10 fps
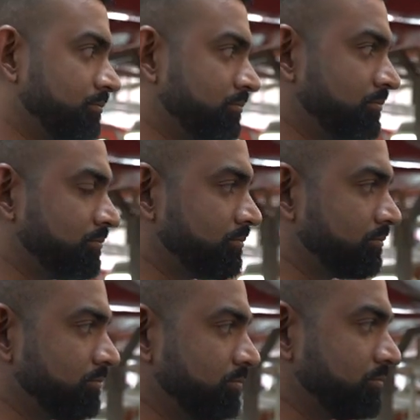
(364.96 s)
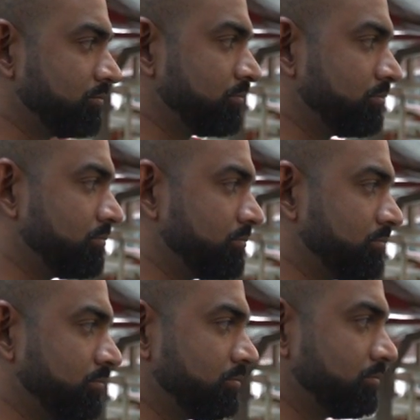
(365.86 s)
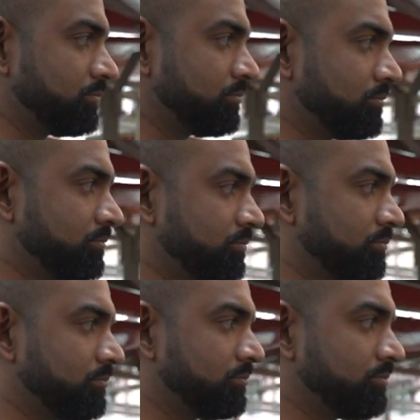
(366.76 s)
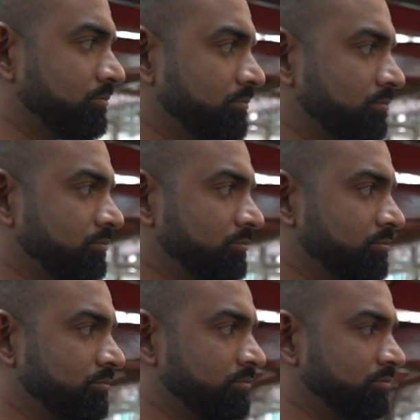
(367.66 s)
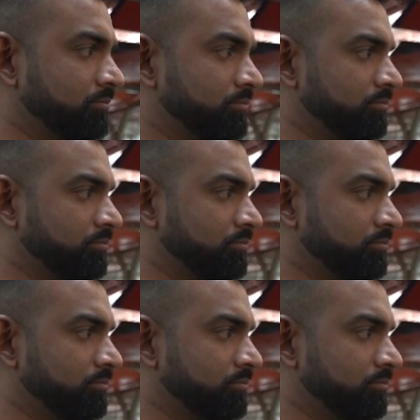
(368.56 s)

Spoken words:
The person shown says nothing.